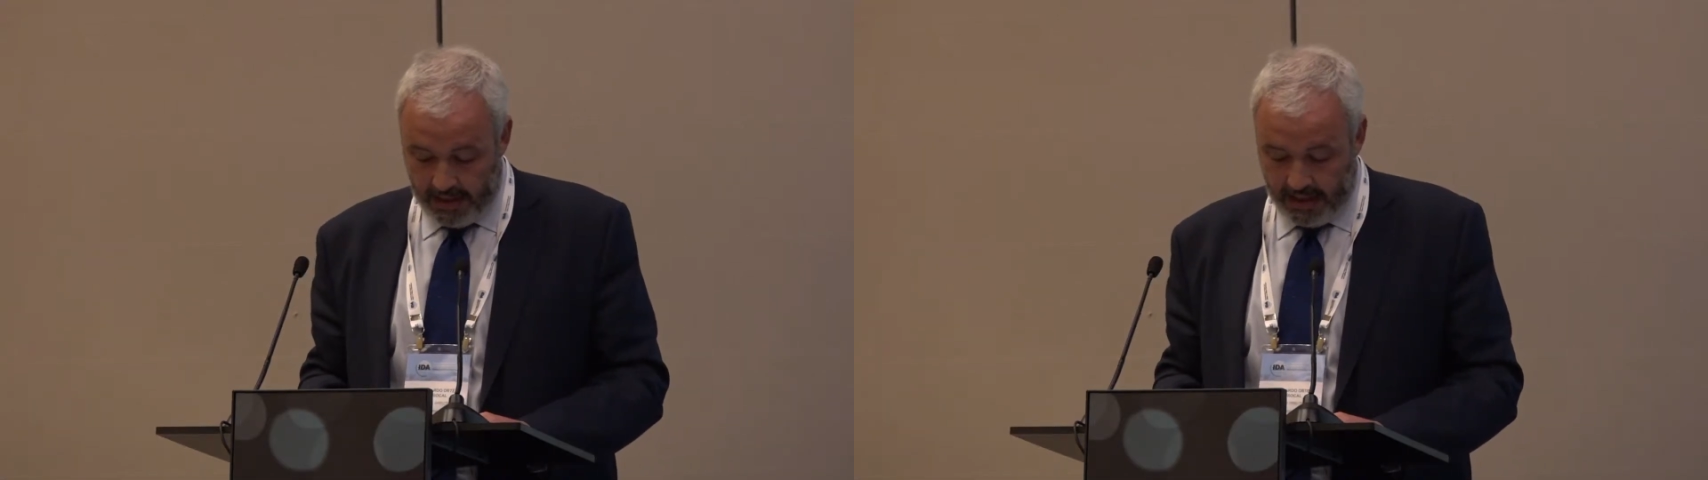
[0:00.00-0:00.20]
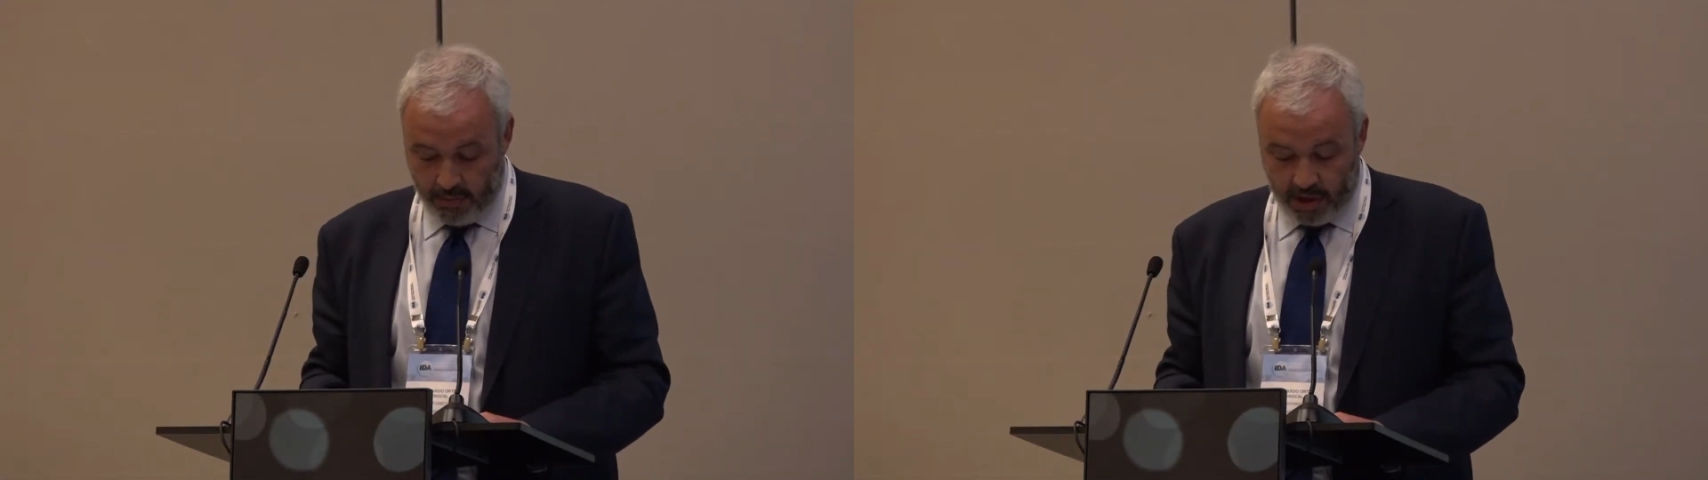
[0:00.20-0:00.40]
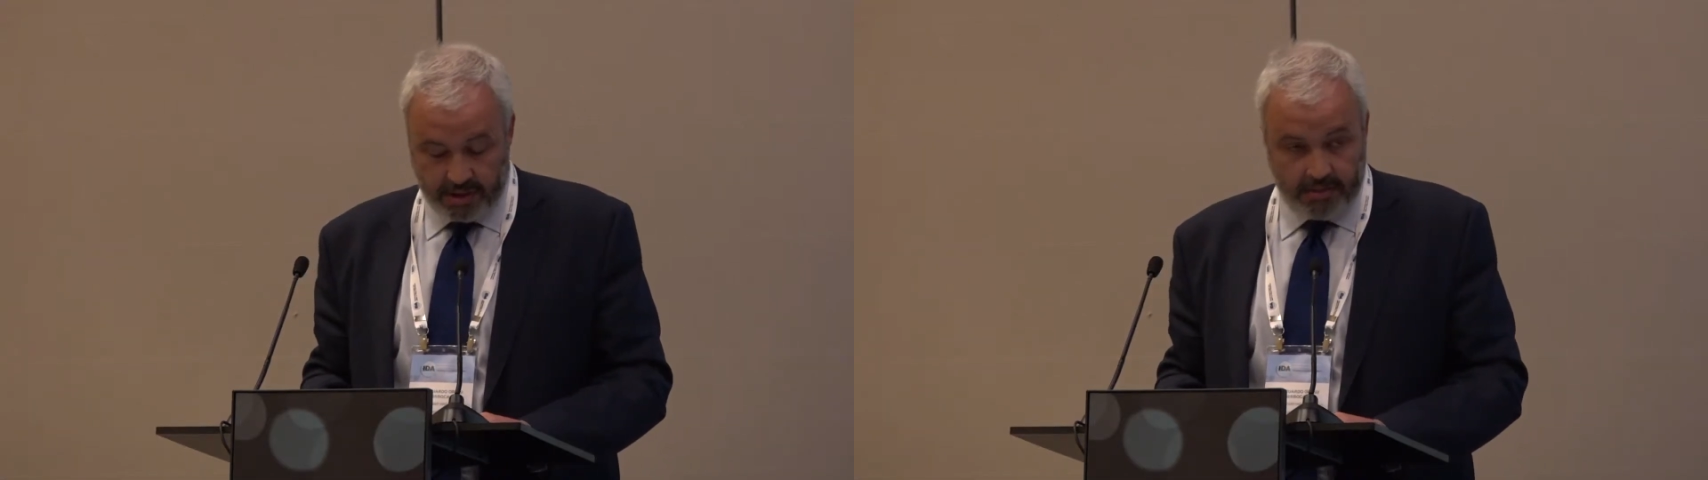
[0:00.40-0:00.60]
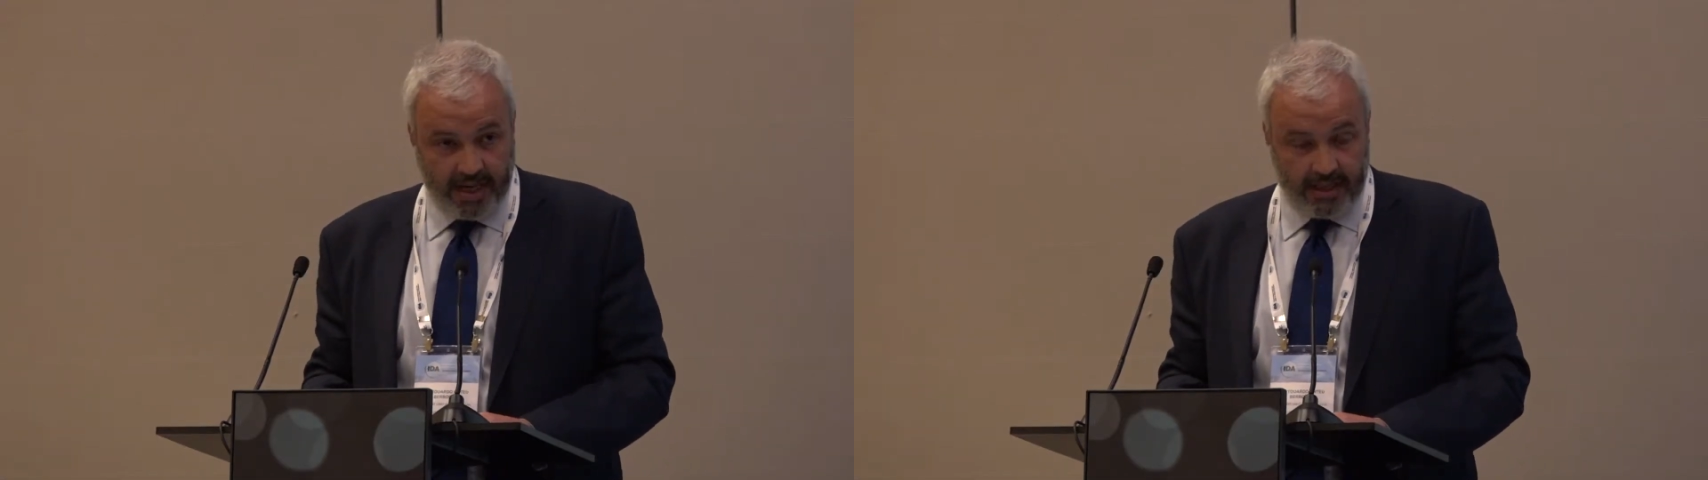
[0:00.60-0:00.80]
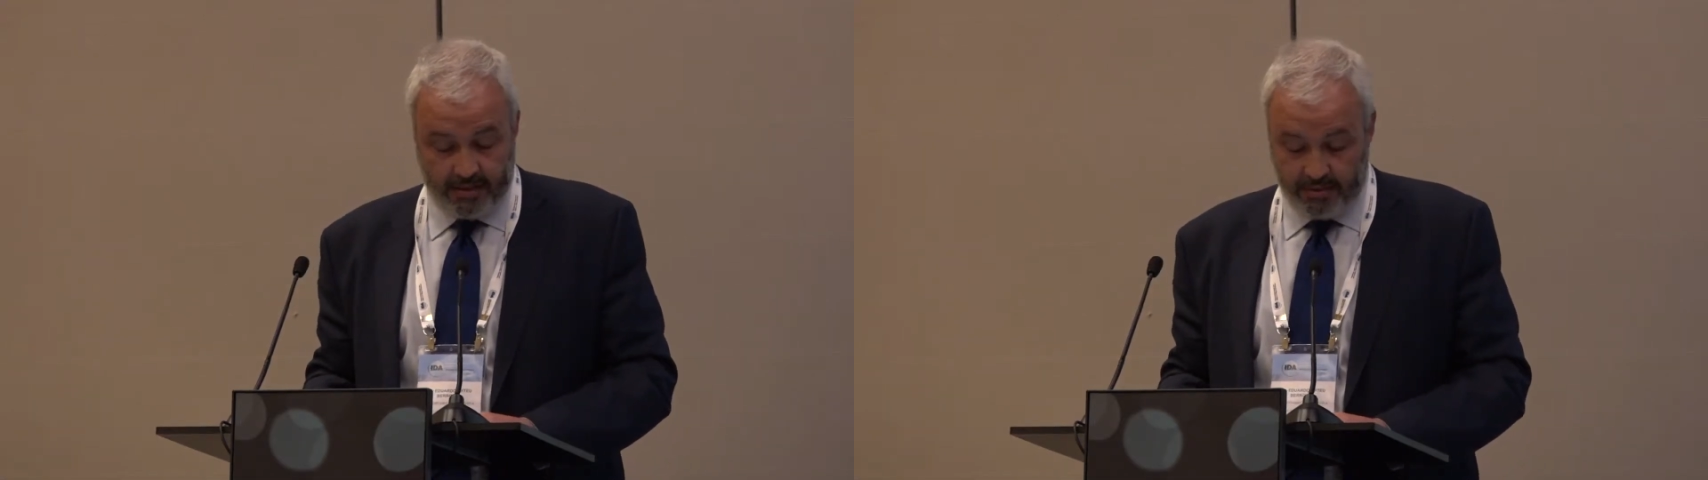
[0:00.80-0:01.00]
and water
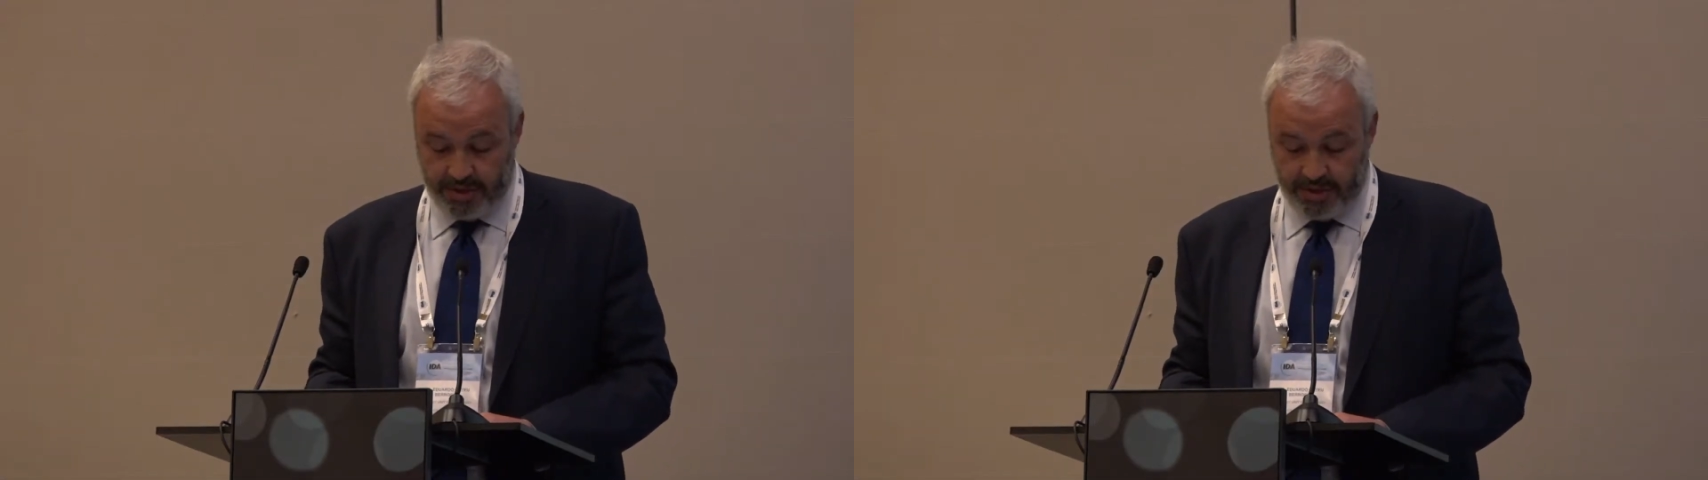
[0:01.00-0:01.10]
demand,